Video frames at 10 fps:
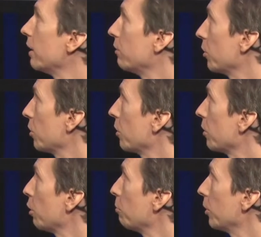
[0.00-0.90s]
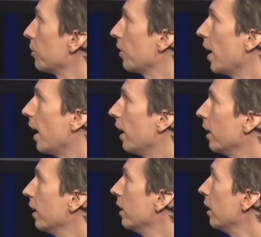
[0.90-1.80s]
Even just as simple as that,
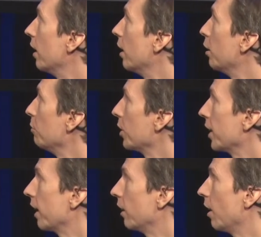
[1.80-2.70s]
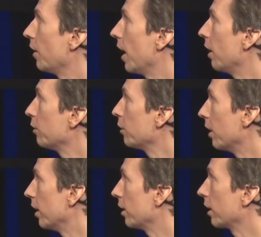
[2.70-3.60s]
you can get a lot of that.
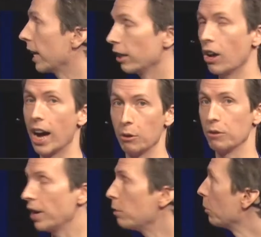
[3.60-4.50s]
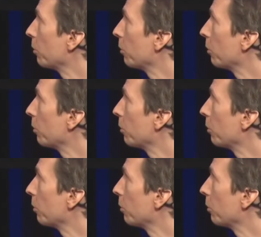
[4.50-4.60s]
Get a lot out of that, but